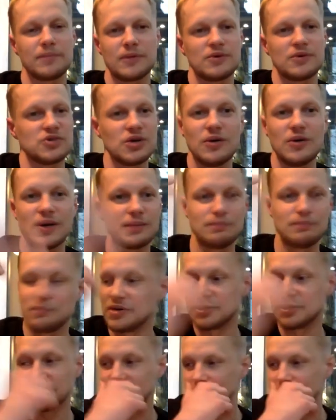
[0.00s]
showing
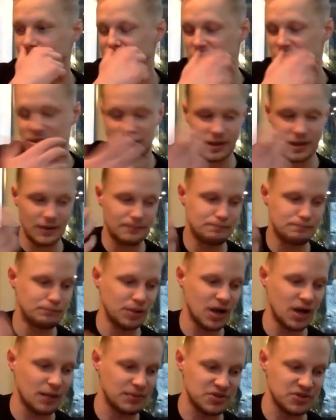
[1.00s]
beautifully, just like a
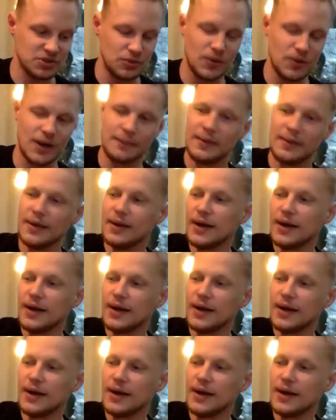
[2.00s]
blockbuster wine.